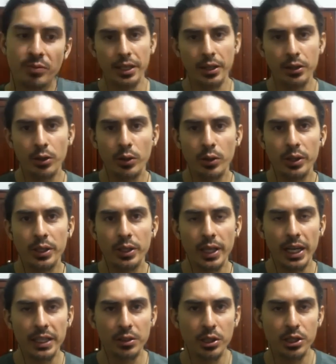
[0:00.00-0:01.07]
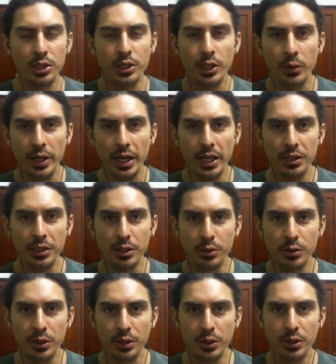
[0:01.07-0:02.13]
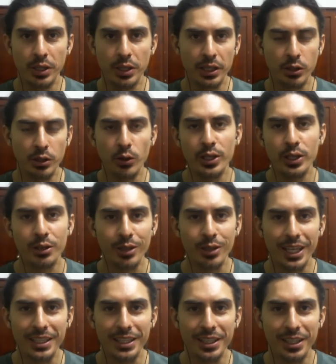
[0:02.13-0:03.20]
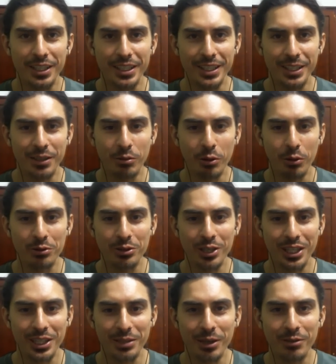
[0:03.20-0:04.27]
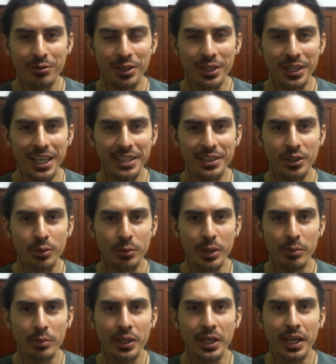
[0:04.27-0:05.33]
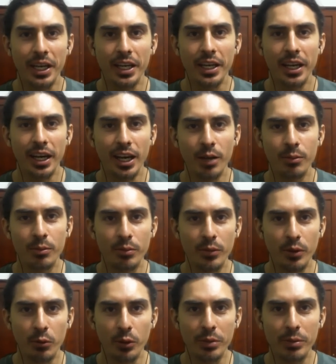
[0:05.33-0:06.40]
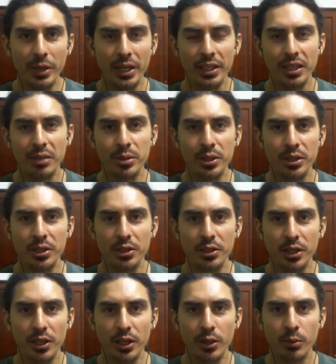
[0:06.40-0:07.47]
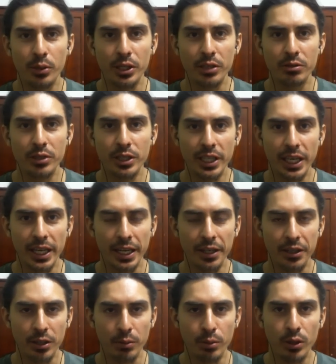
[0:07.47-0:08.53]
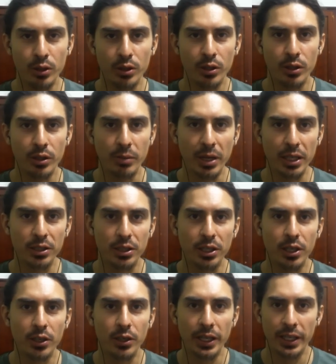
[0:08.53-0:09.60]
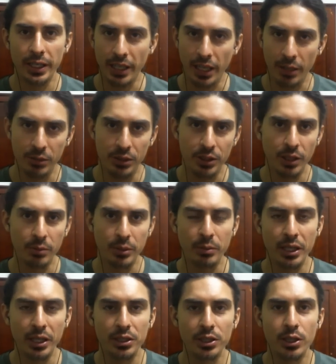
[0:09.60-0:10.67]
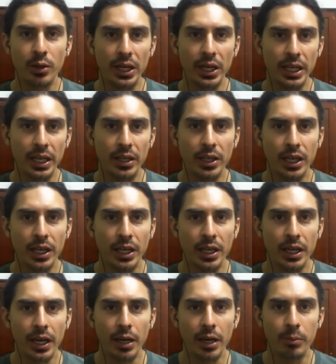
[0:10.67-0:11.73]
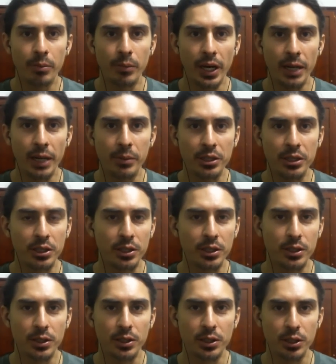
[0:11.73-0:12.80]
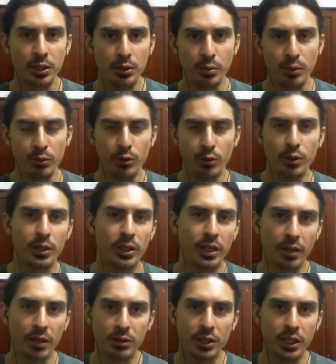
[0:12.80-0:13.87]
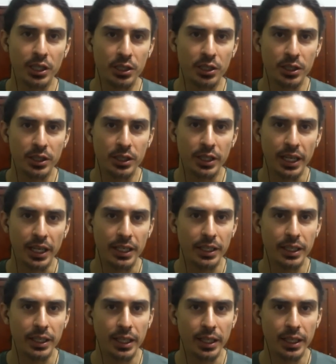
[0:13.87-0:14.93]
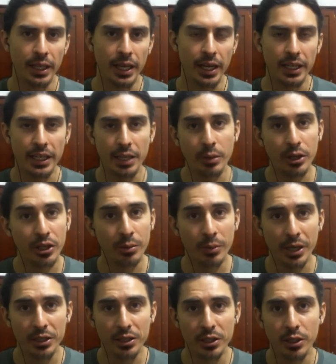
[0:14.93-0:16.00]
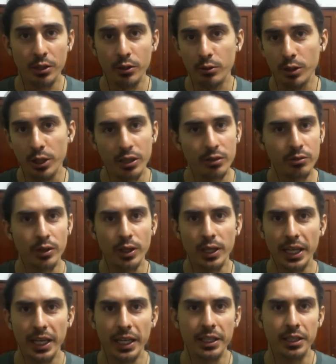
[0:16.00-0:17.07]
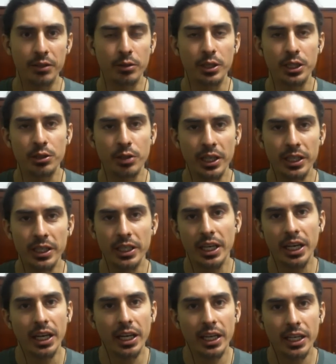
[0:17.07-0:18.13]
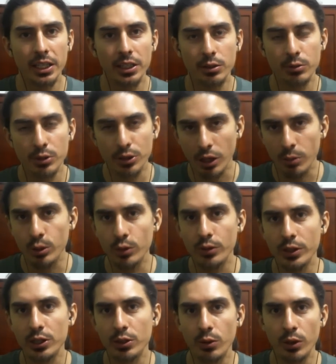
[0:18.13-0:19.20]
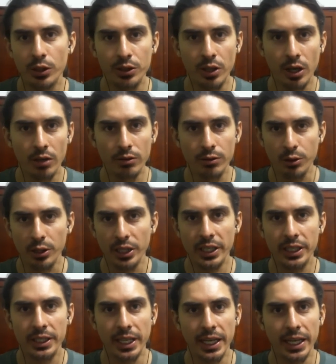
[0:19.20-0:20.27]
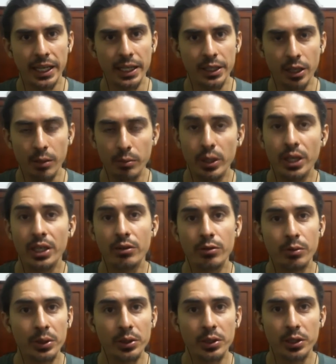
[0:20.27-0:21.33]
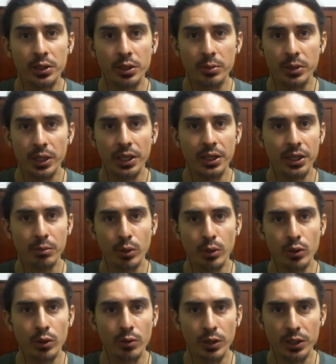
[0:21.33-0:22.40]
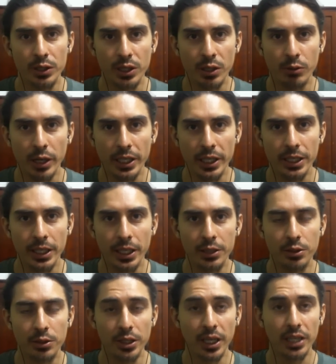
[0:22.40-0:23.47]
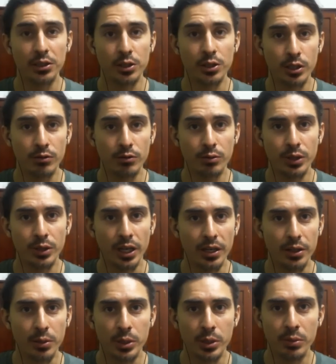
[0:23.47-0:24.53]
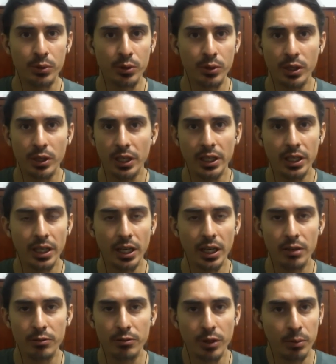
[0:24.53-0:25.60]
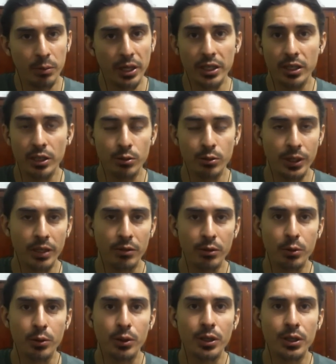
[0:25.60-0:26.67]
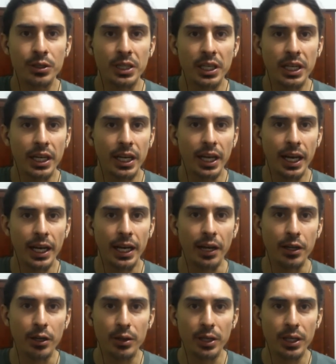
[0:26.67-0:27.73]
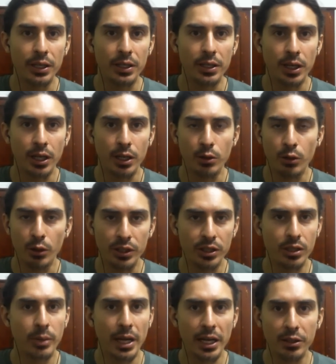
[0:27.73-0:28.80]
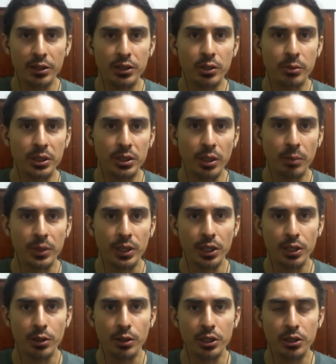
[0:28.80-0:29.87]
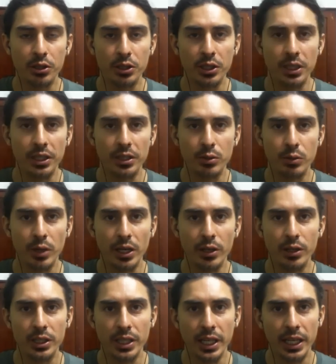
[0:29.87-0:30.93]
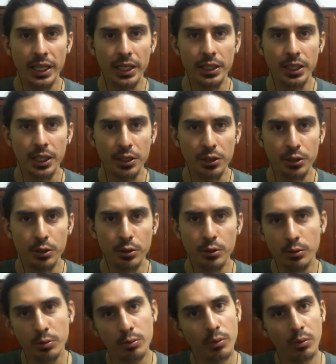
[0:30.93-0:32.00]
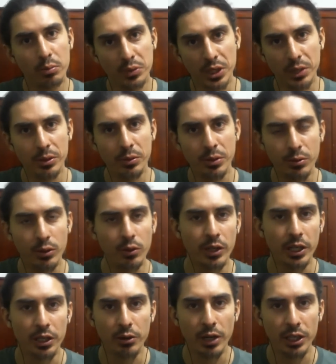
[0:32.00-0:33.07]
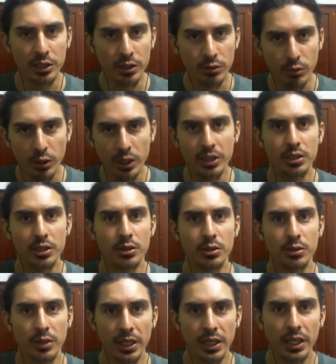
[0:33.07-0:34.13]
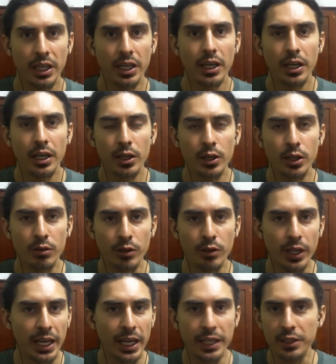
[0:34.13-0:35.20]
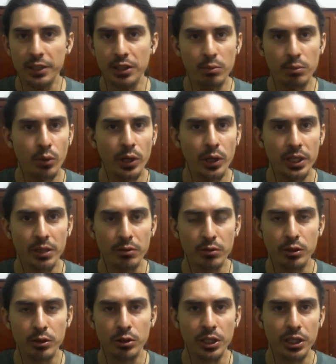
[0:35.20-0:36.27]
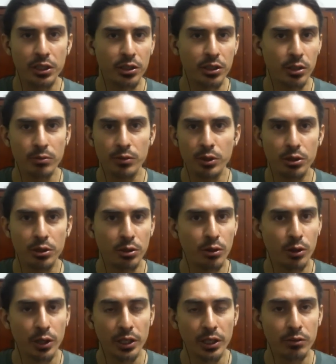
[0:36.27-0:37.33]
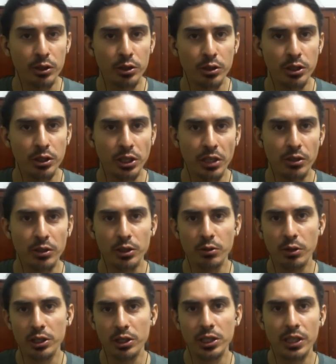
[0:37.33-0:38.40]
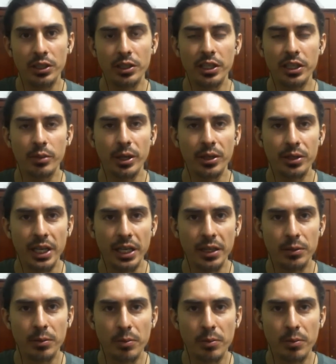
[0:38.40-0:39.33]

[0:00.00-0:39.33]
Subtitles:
And so the last question I want to ask you is totally unrelated to what we've talked about for the last little bit, but we met a couple of years ago briefly at Acapulco in Mexico, and obviously I'm in Mexico right now. I mentioned to you before the conversation that I came out here to Mexico looking for land and really trying to start moving towards off-grid and unplugging from the systems that I think both of us can recognize do not serve the people of America, or really of the world. And I know that agorism, agorism is something that you're interested in as well, and that you seem to be moving in a direction of wanting to look for land at some point in the near-term future, or in the future in general. Do you want to share anything about that?